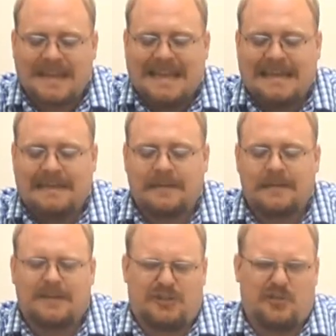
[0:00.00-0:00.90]
And
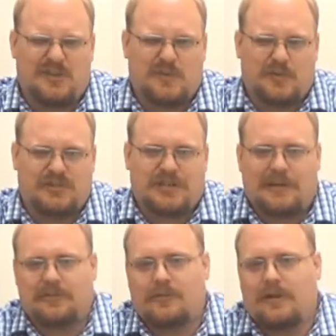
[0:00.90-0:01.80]
you also want to check
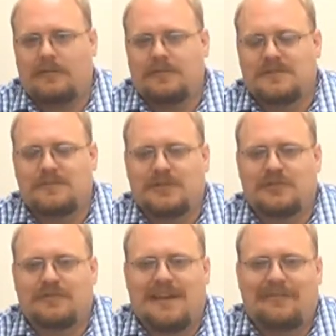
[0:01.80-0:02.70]
out their mouthpiece, make
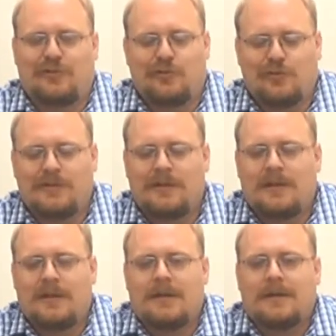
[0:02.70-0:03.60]
sure they have a good
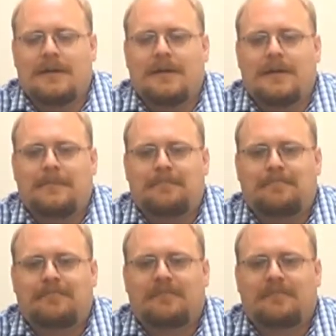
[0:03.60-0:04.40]
one.